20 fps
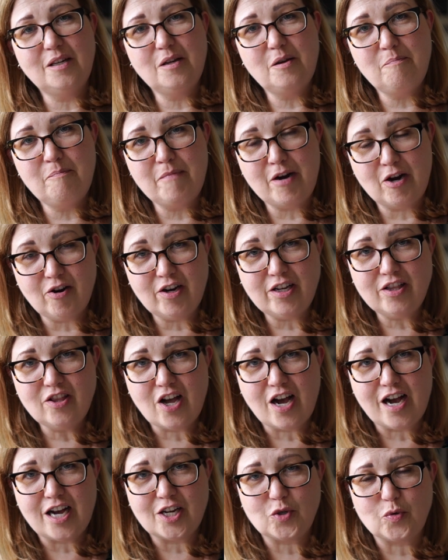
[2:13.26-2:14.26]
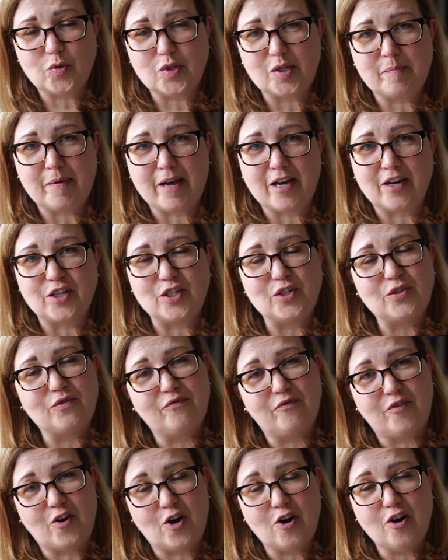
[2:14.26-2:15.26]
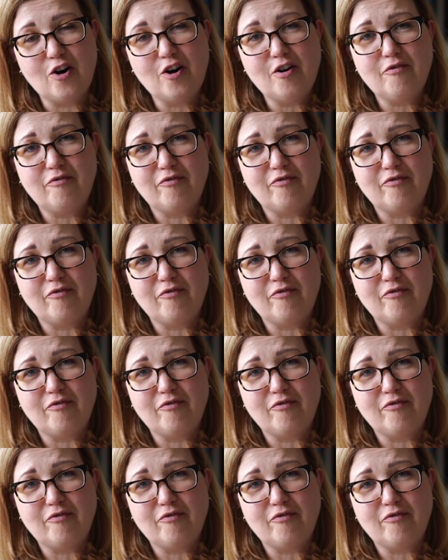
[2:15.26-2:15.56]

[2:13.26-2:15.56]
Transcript: Mary Losh was about as far